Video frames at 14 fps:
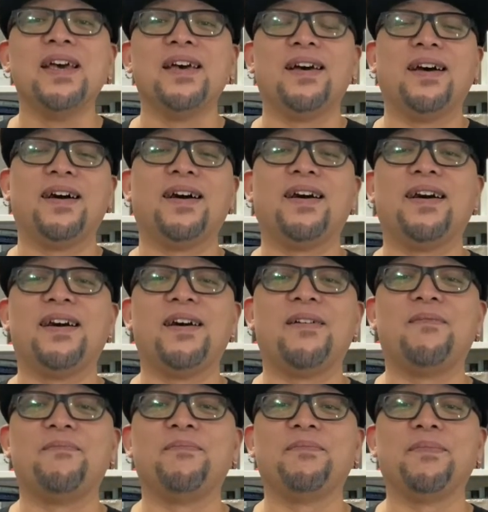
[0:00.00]

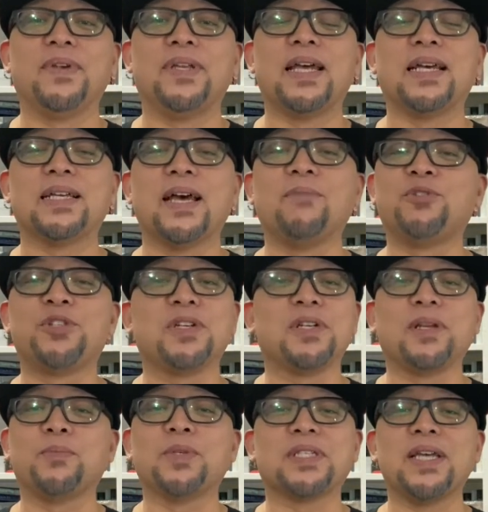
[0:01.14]
Yeah, I'm sure
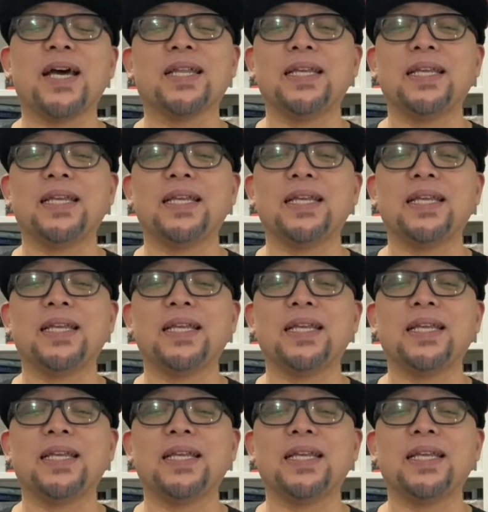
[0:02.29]
it was not